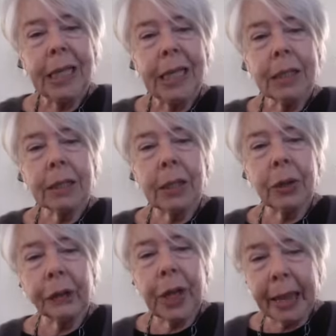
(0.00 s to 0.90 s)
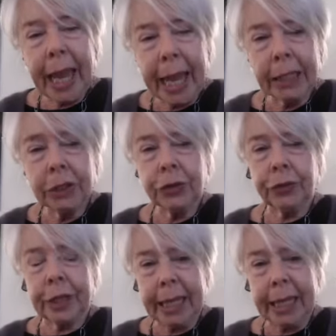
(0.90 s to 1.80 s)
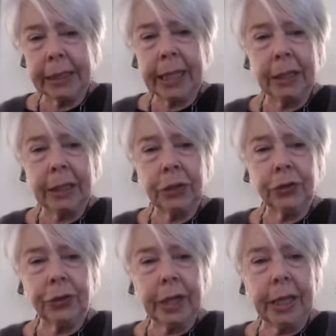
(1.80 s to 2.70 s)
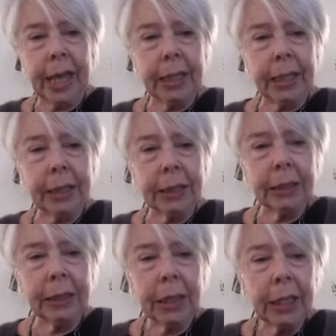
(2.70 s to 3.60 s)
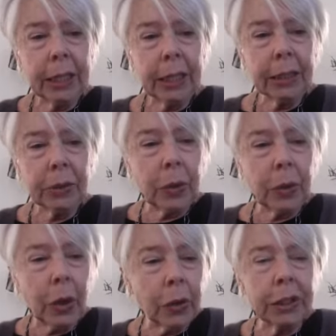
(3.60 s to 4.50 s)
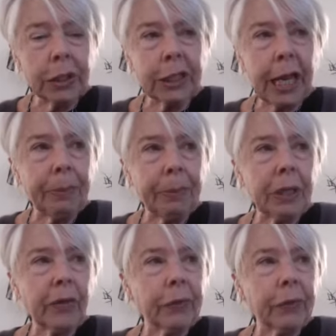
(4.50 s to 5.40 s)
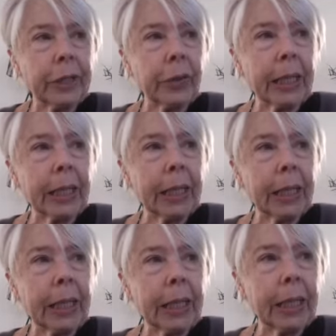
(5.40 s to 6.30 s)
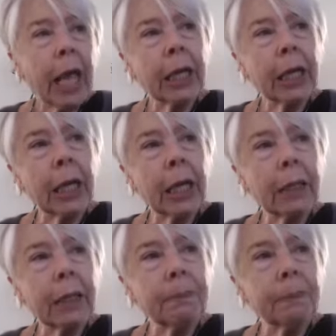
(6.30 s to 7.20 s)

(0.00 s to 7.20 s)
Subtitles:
So they had a tree, Hector had a tree, and it's all on, and it happens very quickly. And I